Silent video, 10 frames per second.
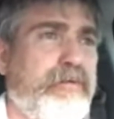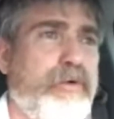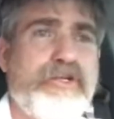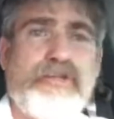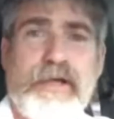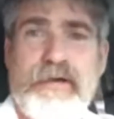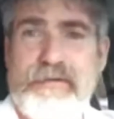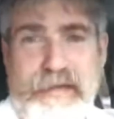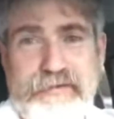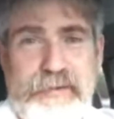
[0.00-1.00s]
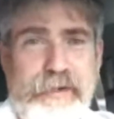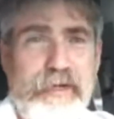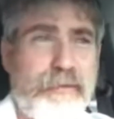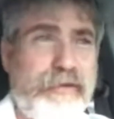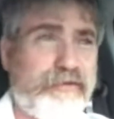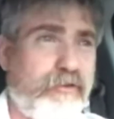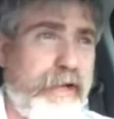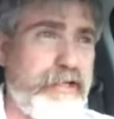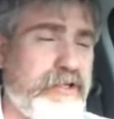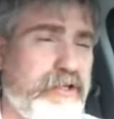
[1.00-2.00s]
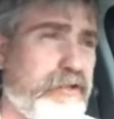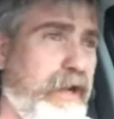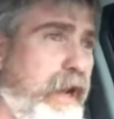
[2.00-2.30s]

which doesn't that seem a little bit strange